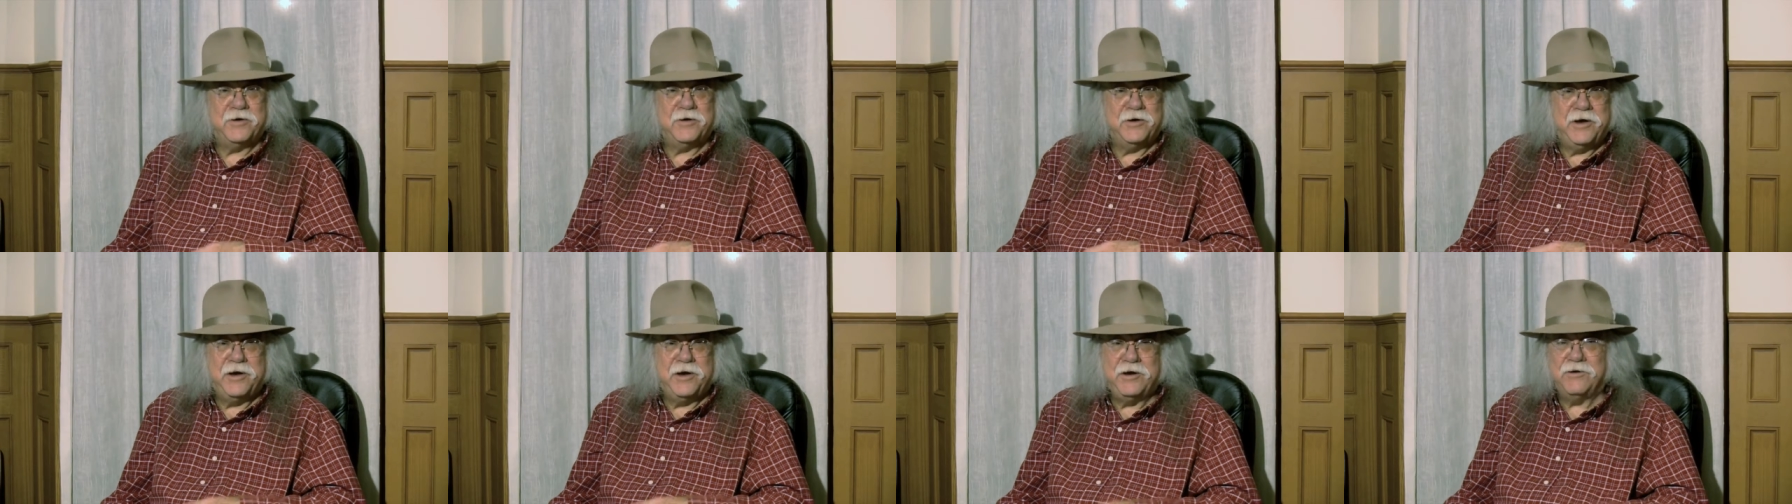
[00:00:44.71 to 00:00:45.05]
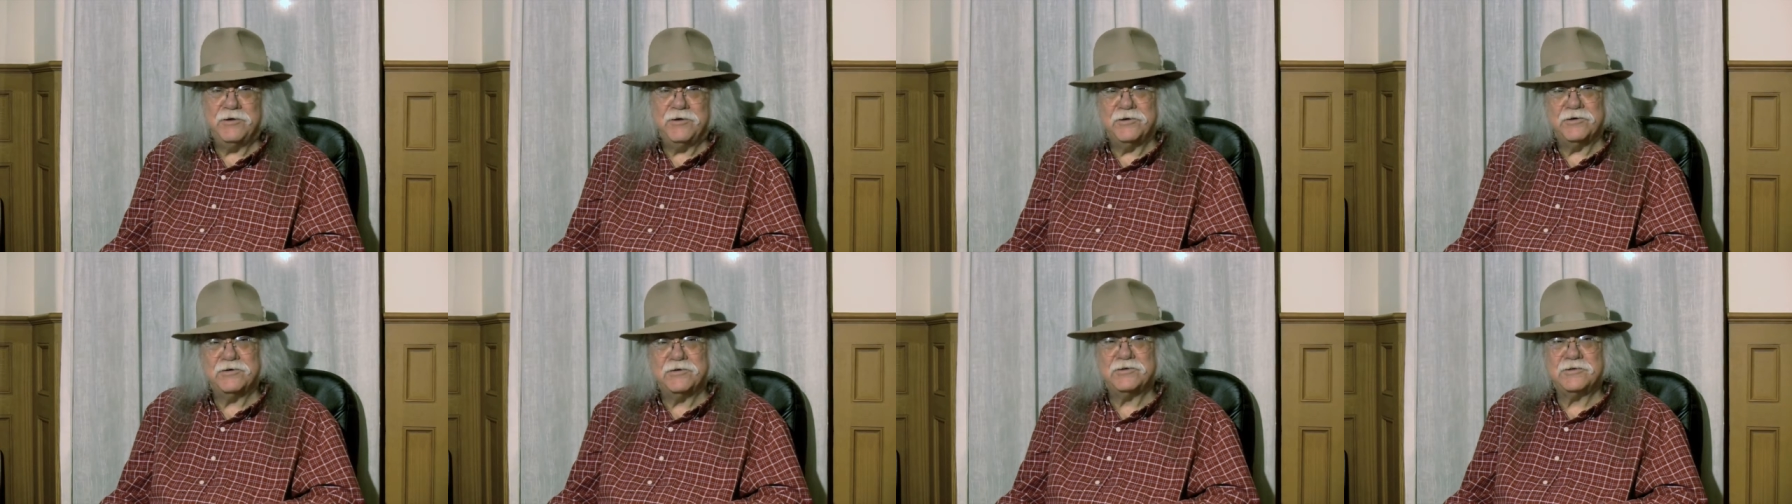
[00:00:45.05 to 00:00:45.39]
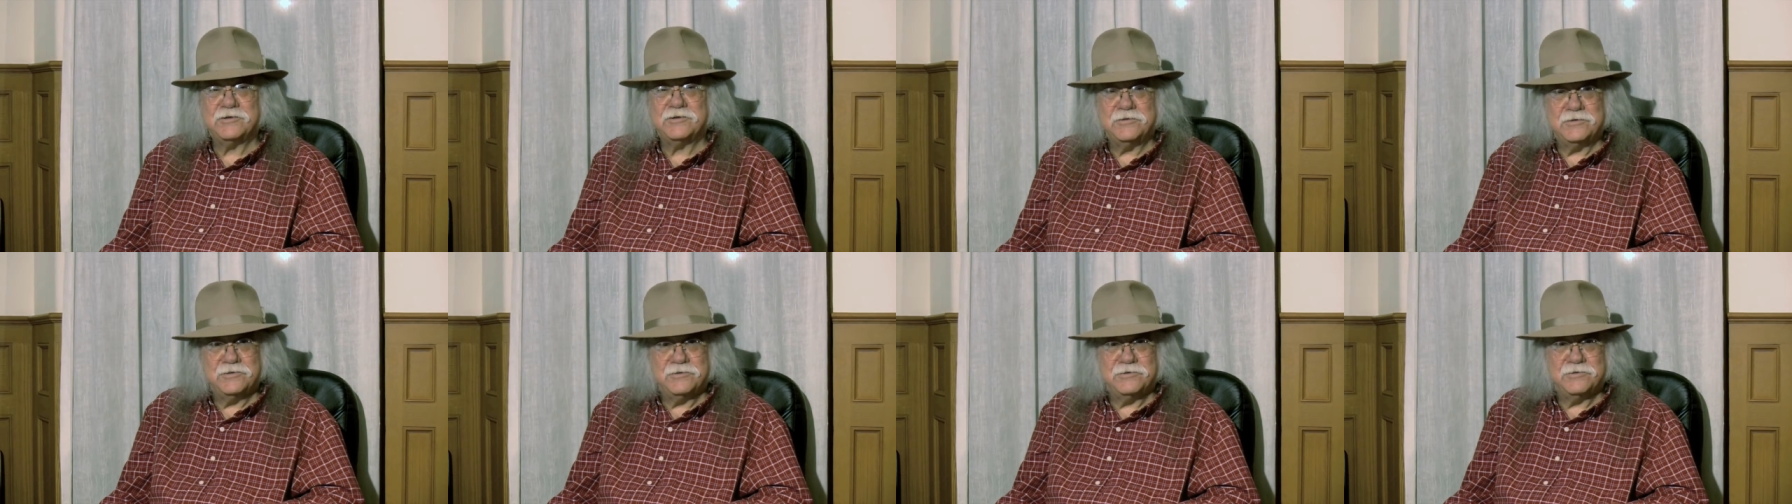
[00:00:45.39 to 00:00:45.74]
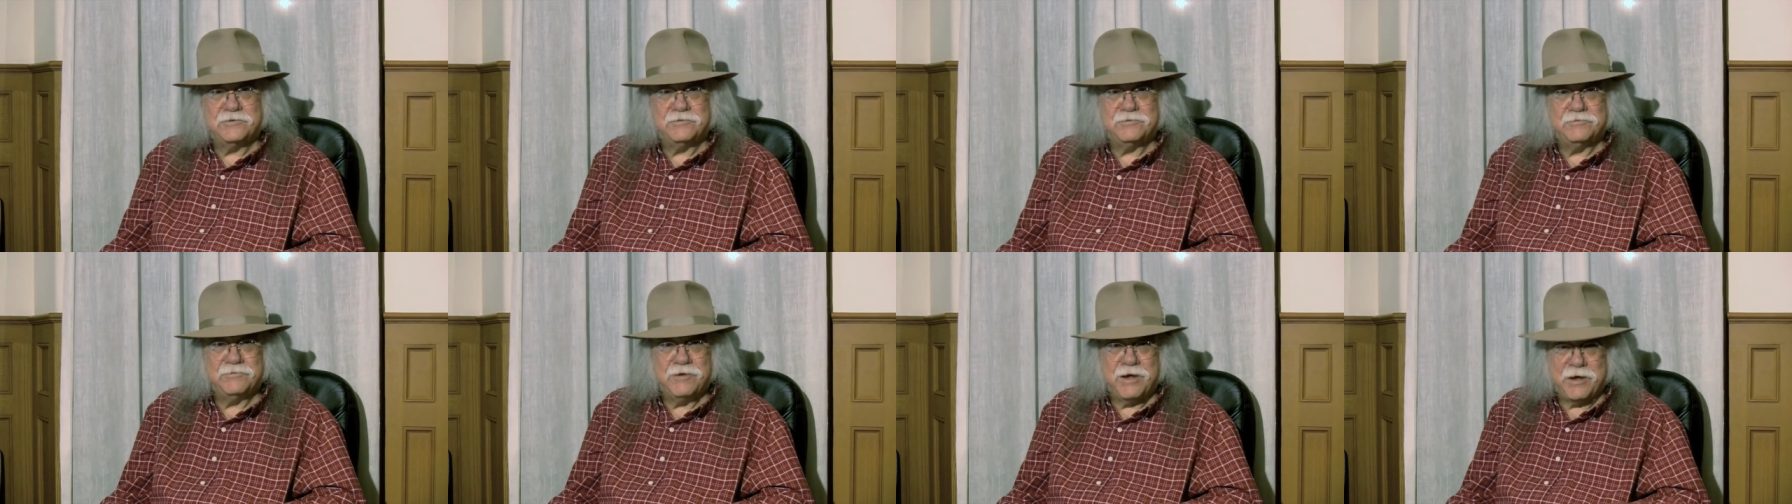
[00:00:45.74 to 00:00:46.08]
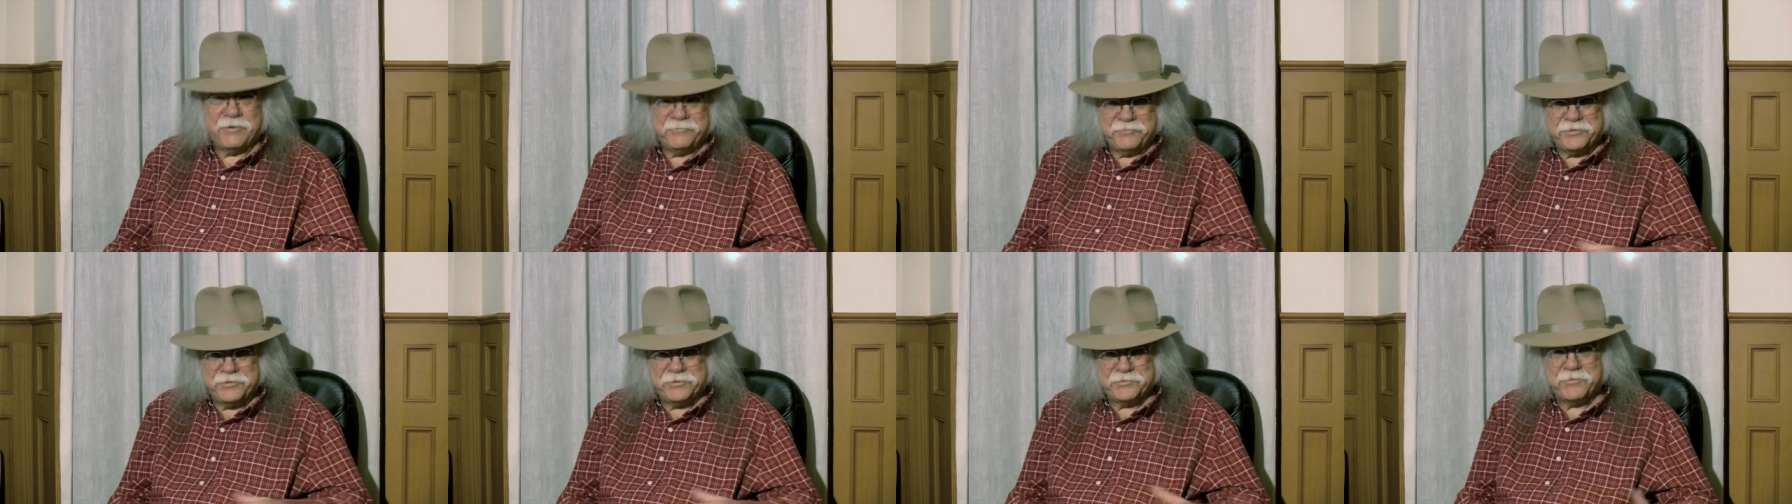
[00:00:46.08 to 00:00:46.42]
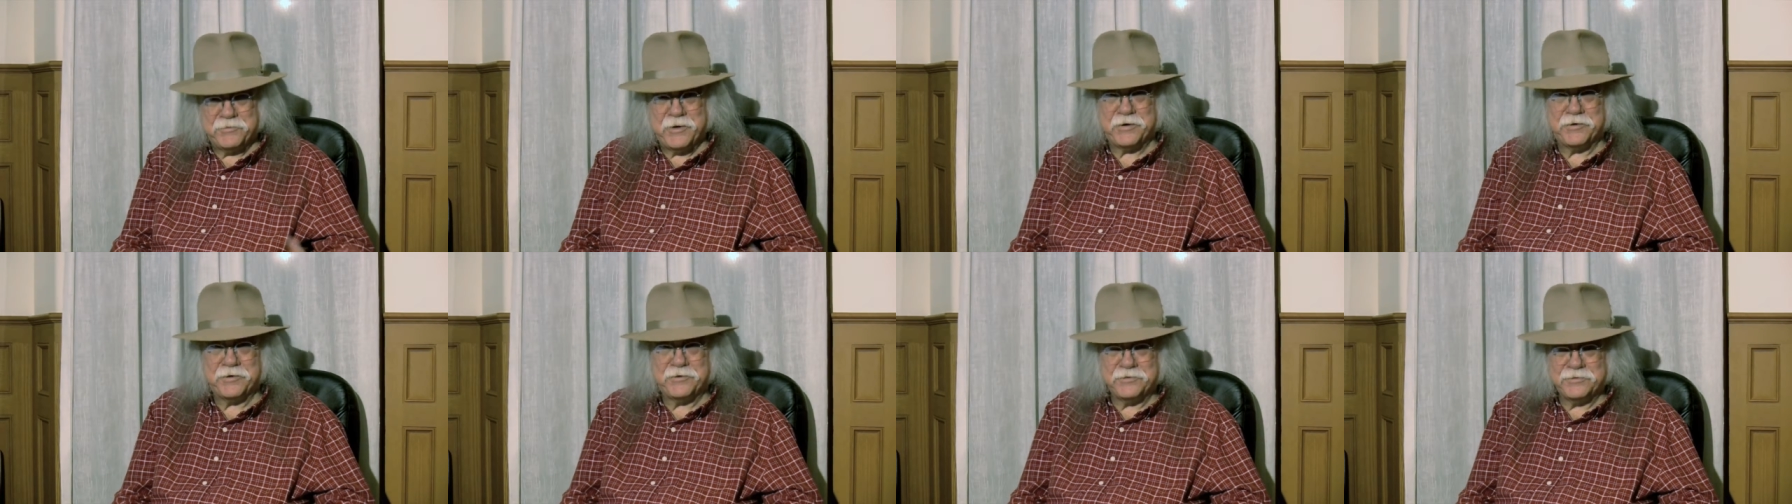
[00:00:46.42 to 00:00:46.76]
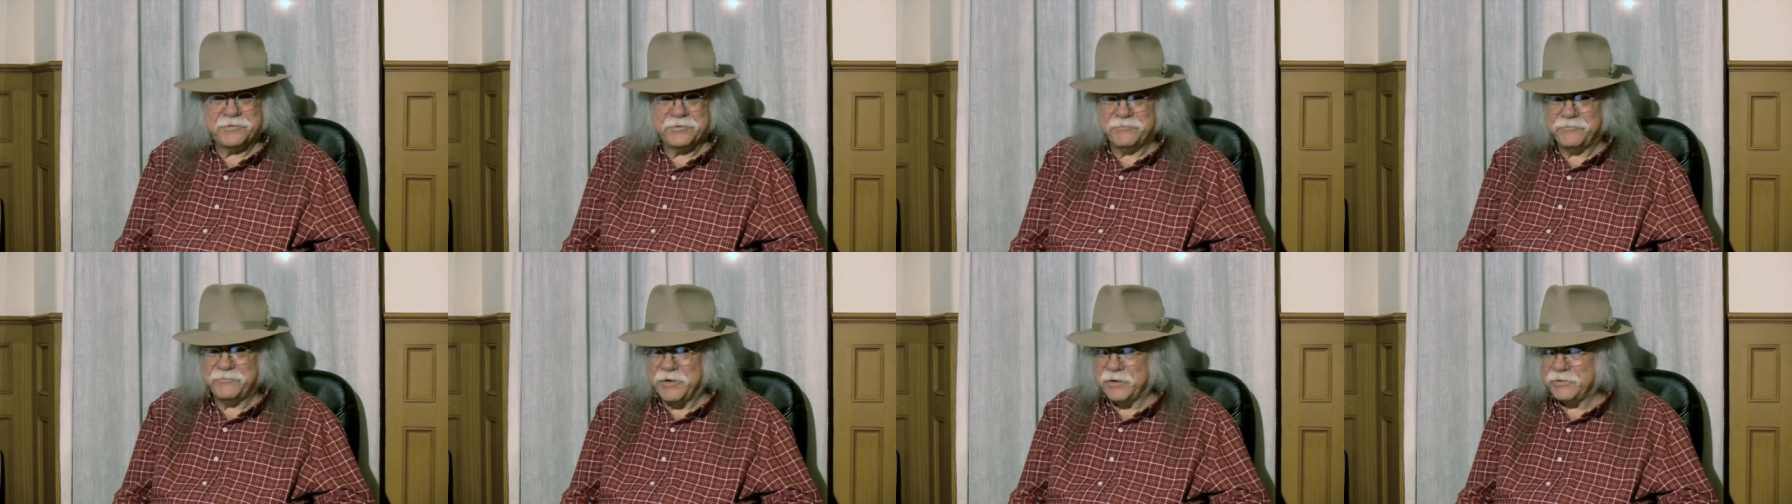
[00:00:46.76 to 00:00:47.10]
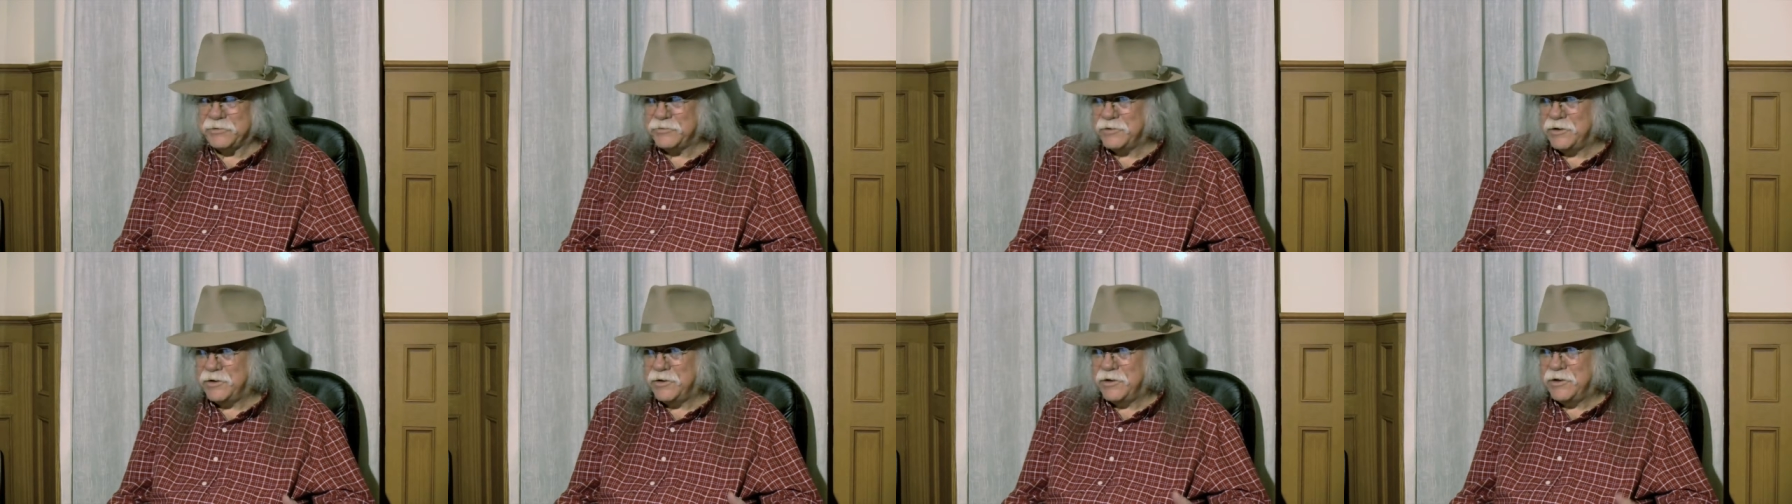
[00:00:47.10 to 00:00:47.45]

years to have these records. In fact,